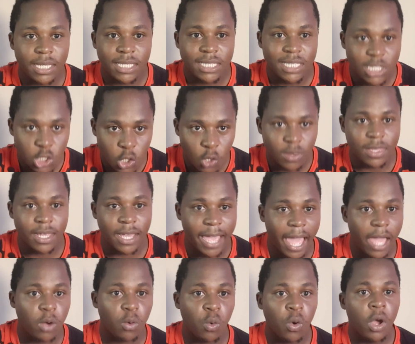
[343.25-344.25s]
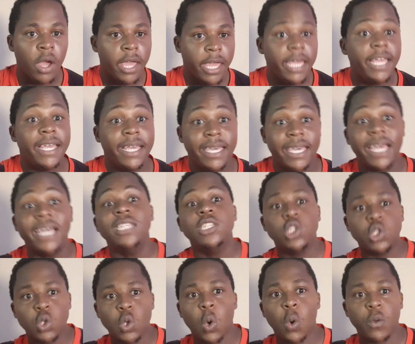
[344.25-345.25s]
He's not the guy he can
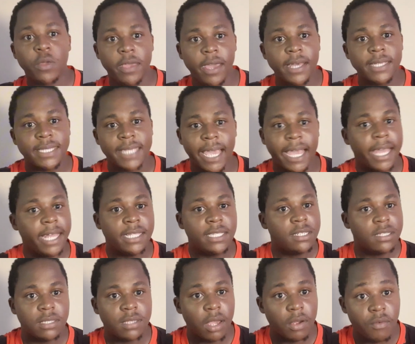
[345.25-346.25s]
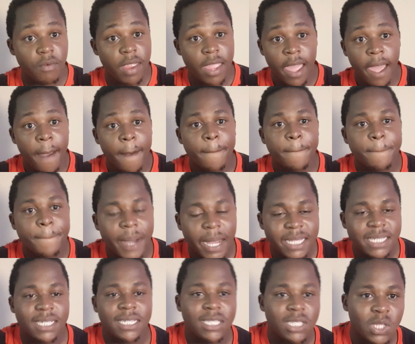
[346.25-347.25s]
score. Yes, I can disagree,
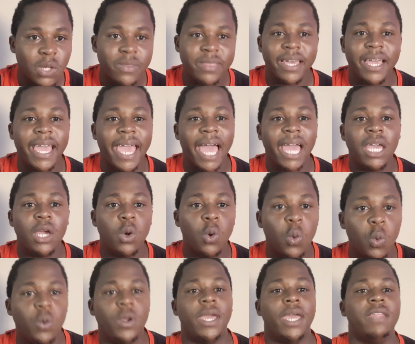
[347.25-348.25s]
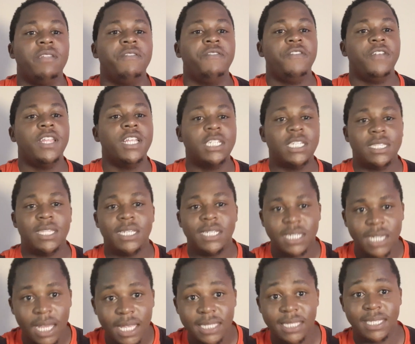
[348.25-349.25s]
but he's not the guy who can finish the
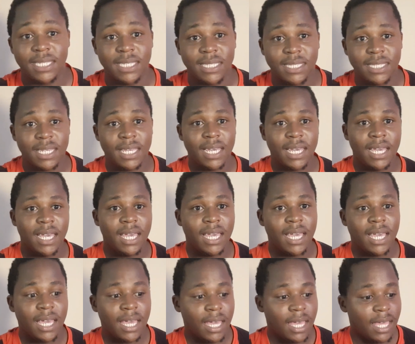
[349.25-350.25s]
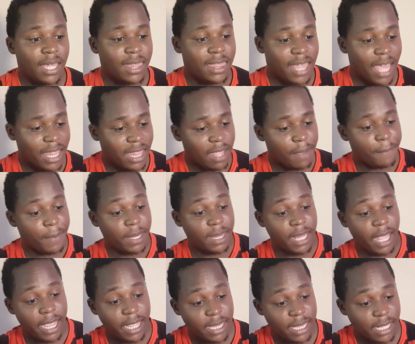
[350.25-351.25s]
chances. Their number
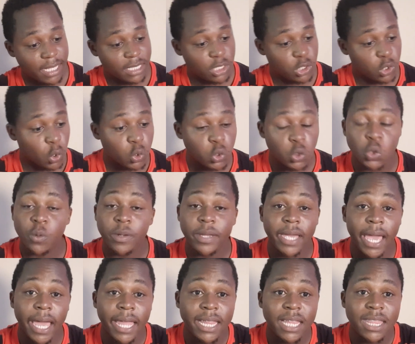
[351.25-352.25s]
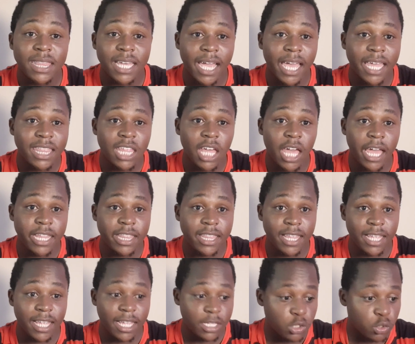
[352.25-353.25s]
9 is not doing anything at
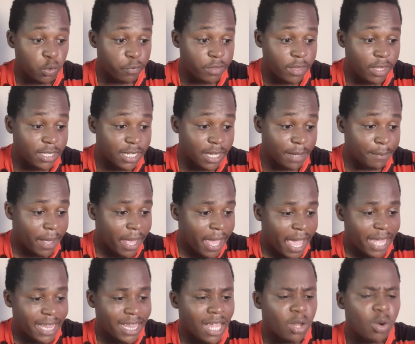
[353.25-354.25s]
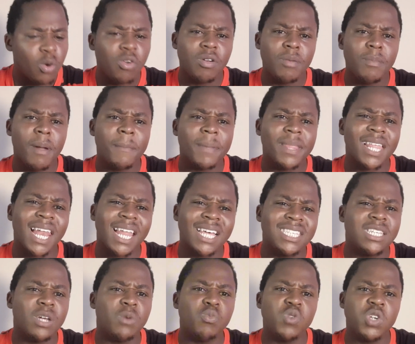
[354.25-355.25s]
the end of the game. And I don't remember the
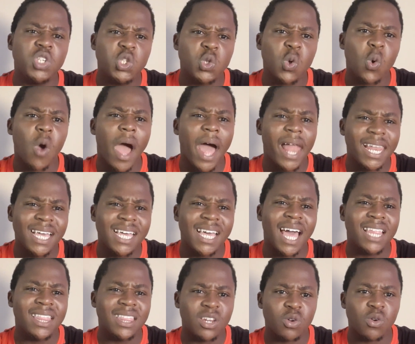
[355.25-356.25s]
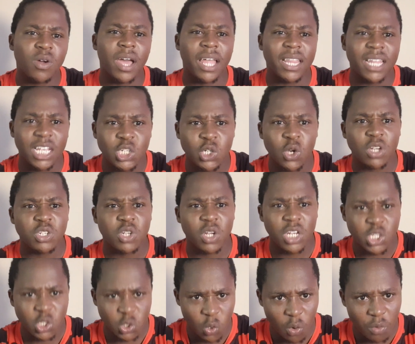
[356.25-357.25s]
last time we saw Alejandro
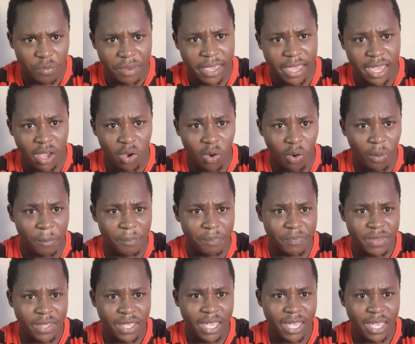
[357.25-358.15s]
Garnacho scoring a goal.